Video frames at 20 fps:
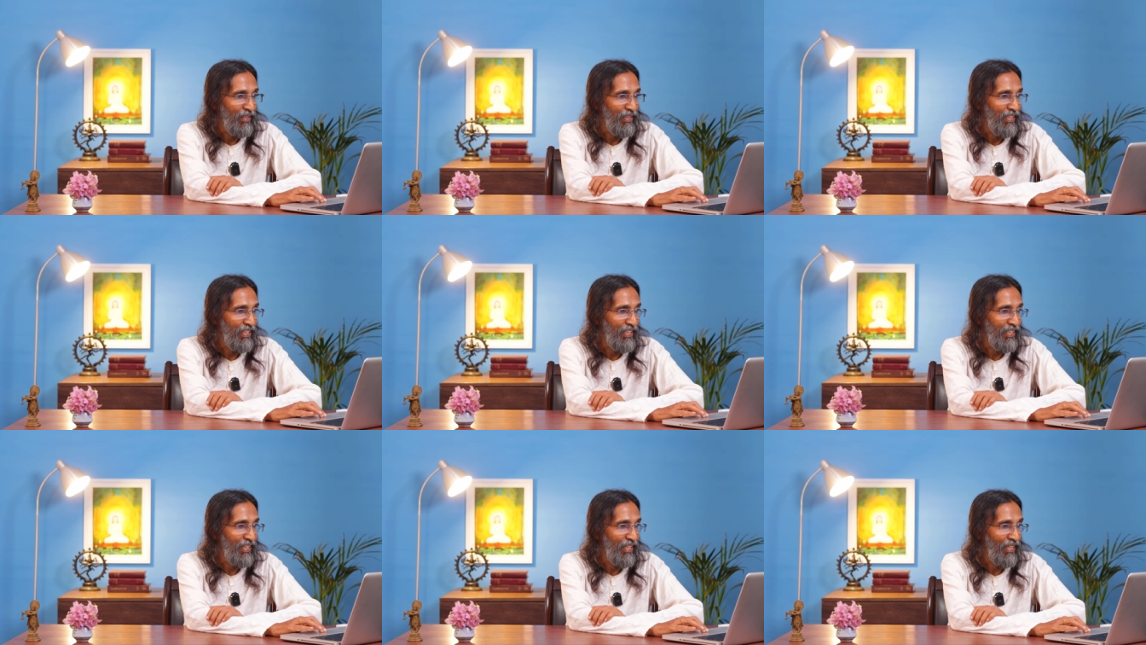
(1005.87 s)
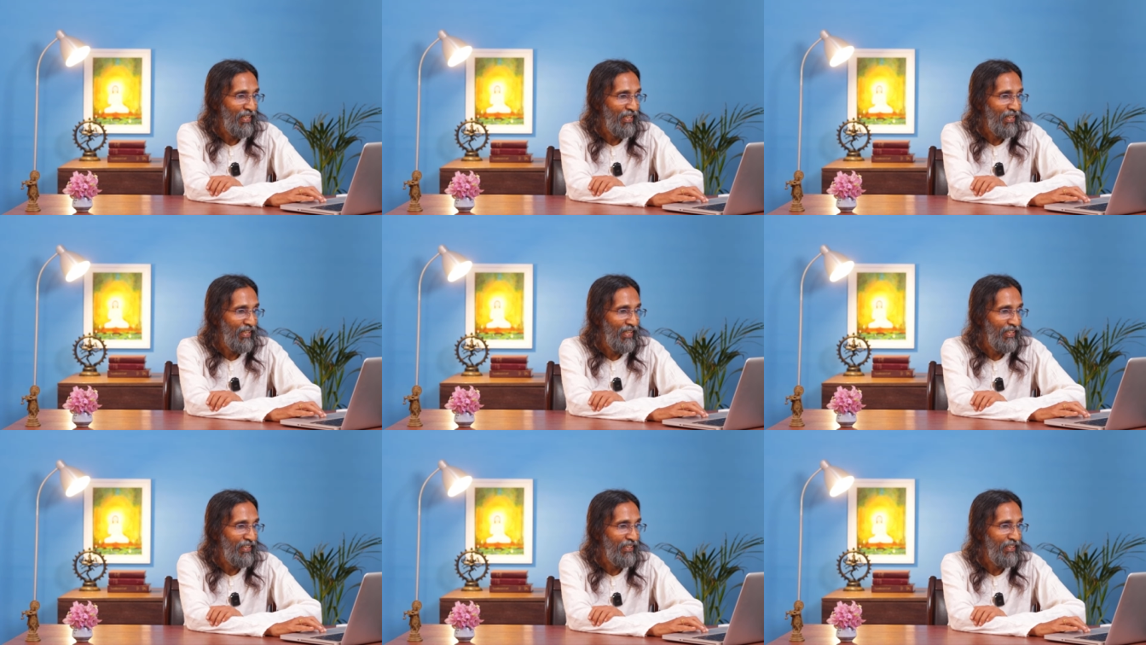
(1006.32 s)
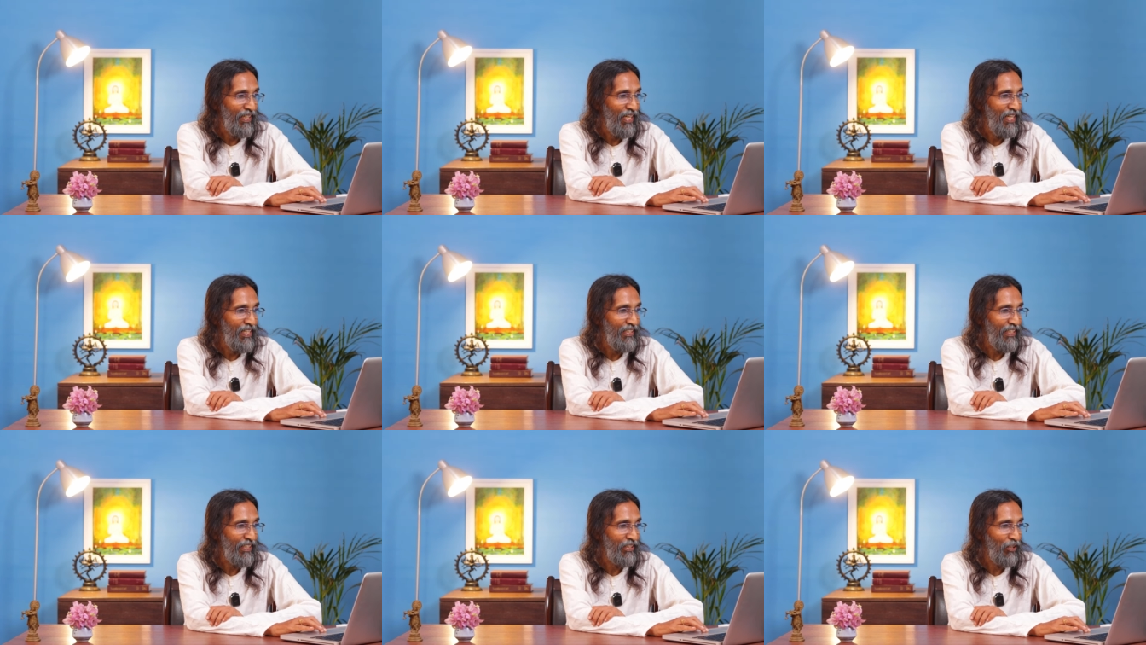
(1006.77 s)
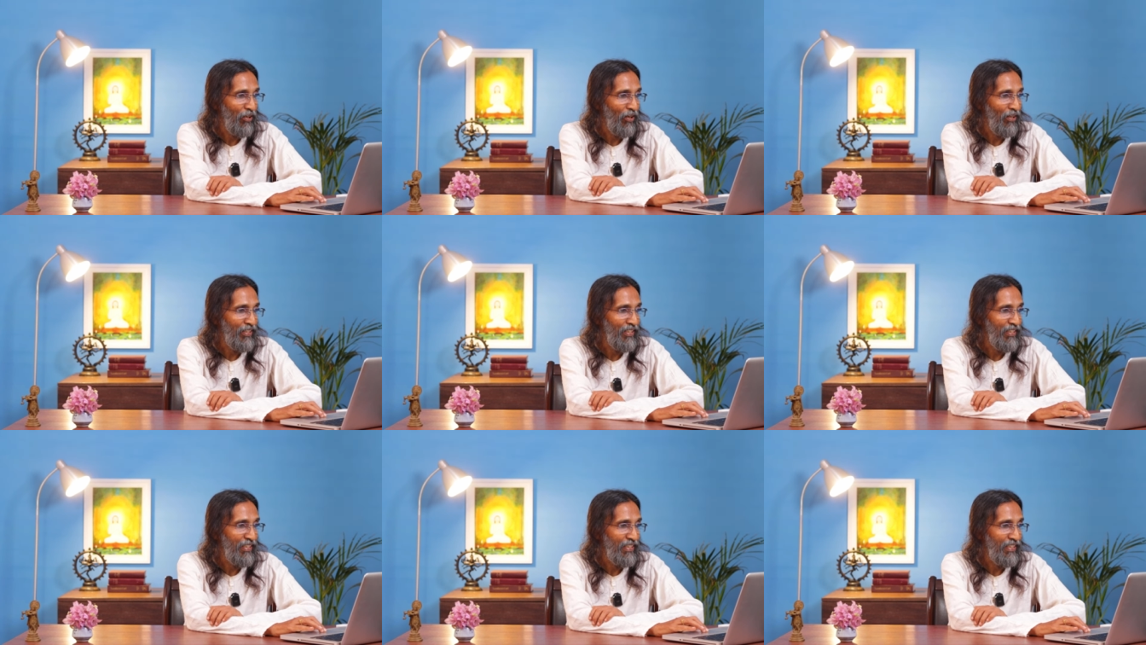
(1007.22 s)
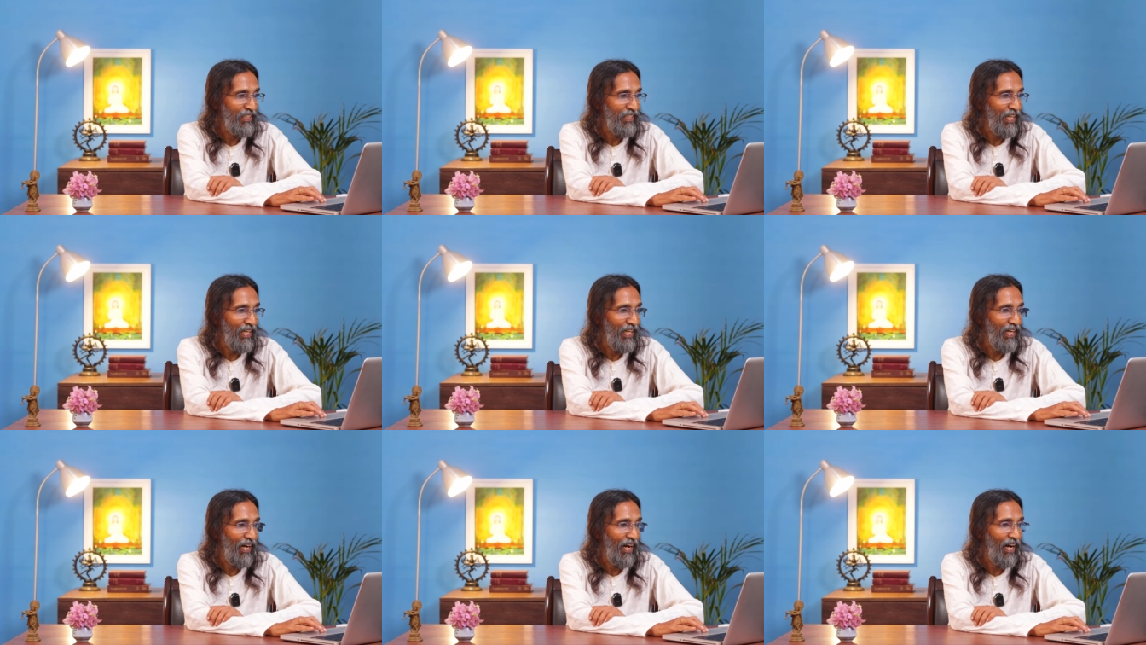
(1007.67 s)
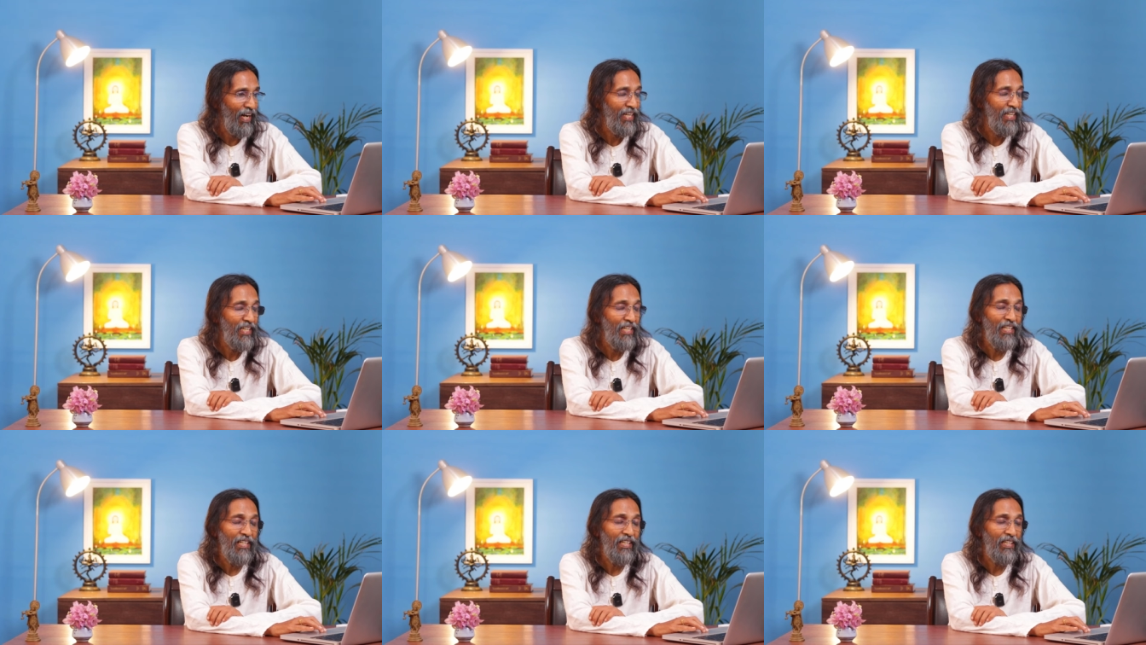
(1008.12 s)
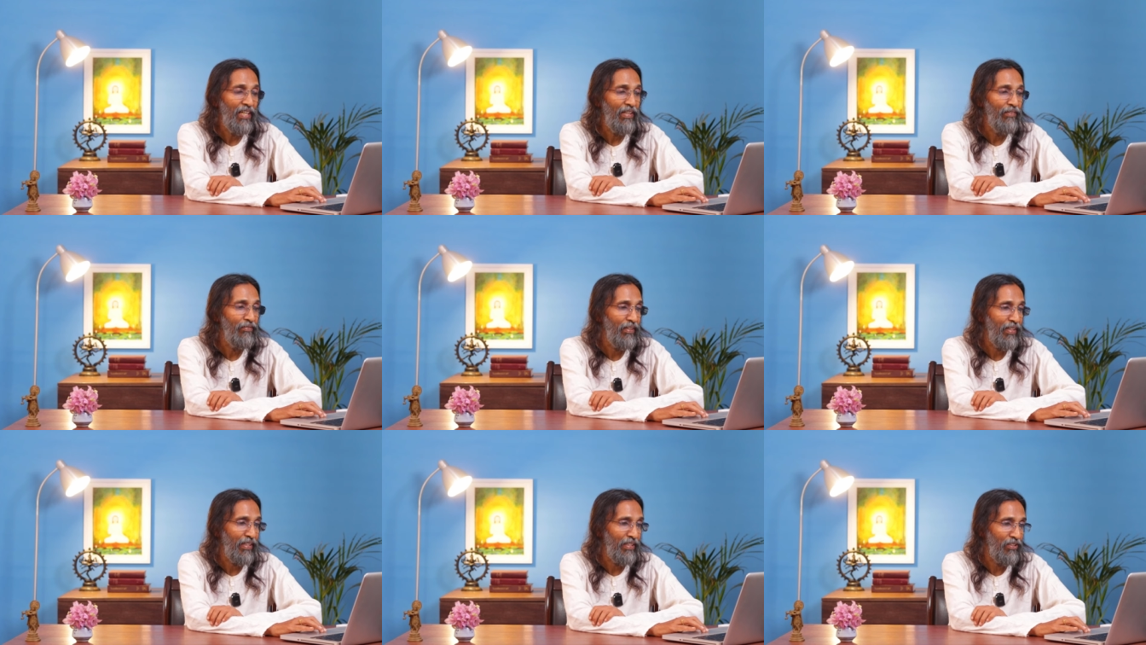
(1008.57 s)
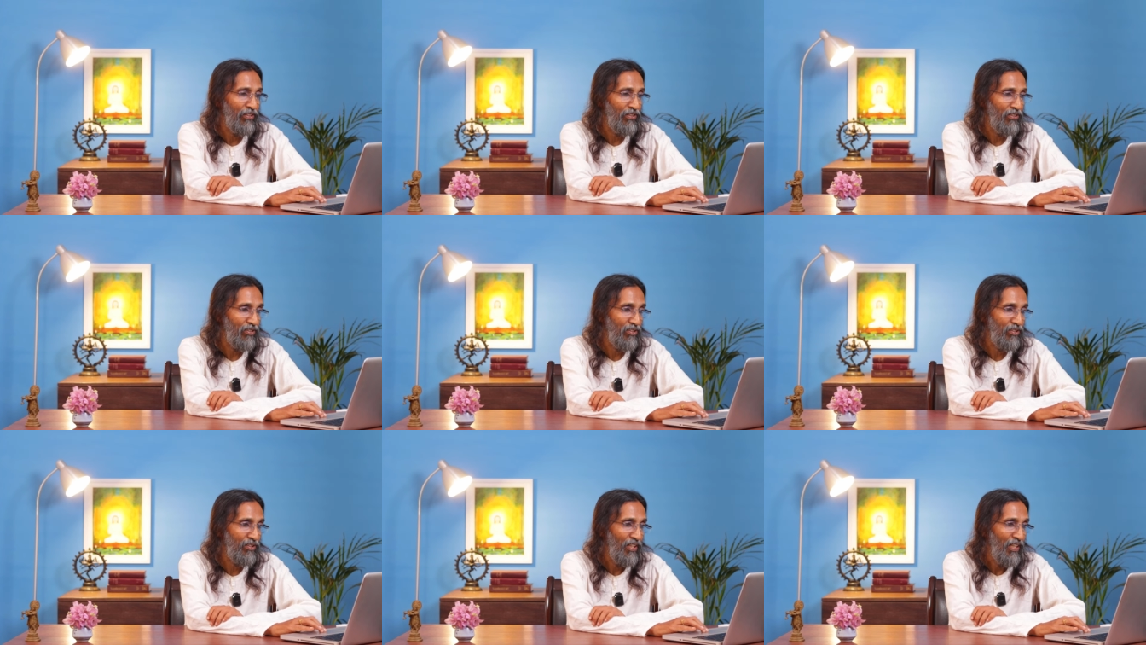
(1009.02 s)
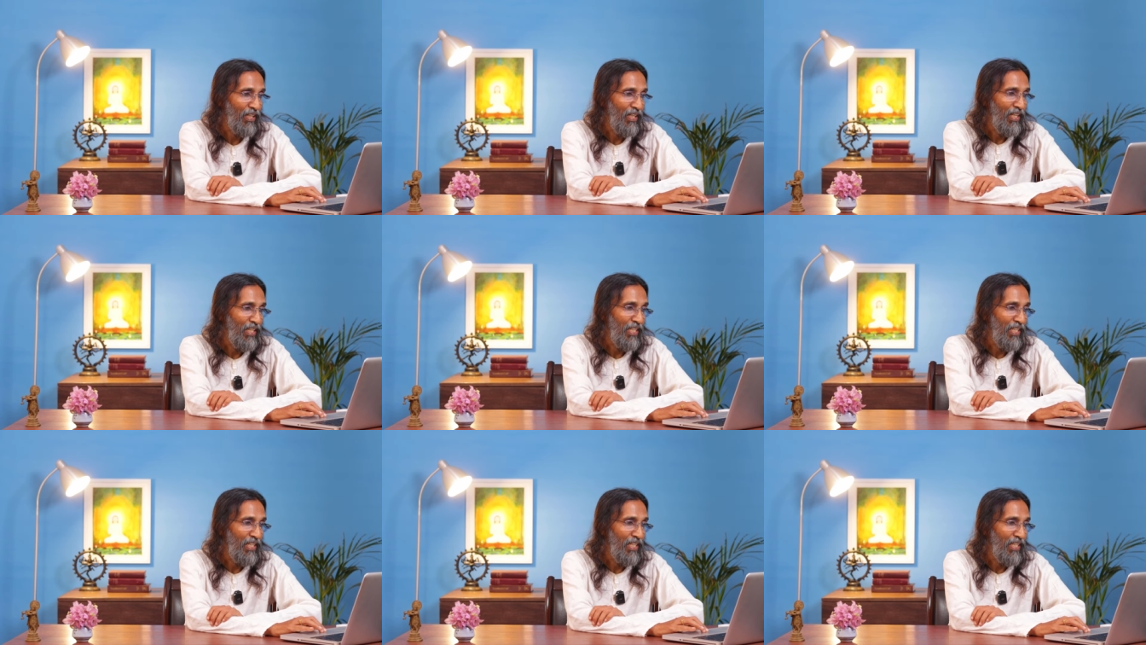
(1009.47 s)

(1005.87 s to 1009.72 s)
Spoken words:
In India, a great authority, a high reverence,